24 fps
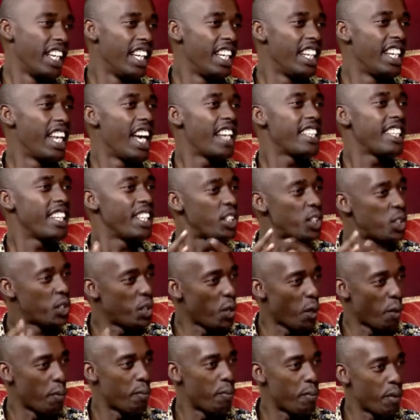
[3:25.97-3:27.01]
It doesn't
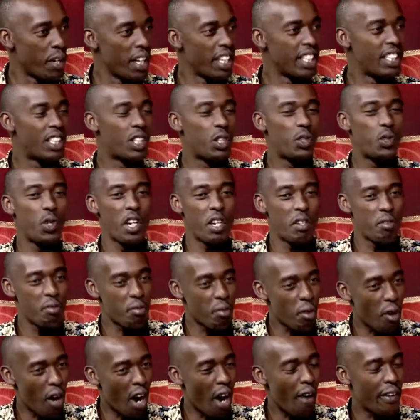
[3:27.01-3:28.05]
stop. It's
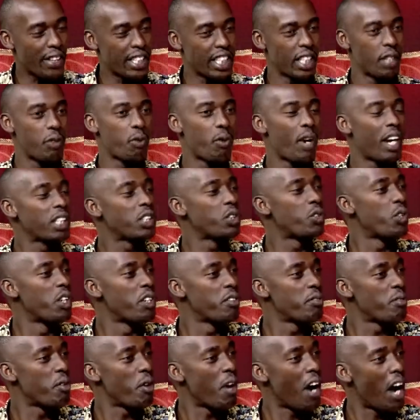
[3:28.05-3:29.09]
24 hours. It works
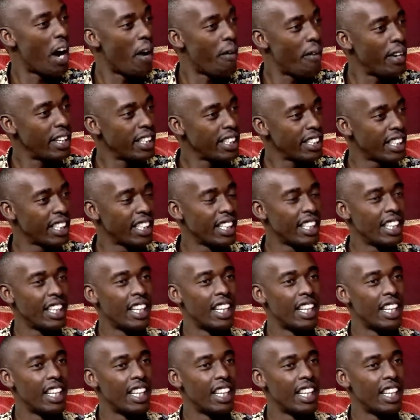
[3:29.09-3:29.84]
24 hours,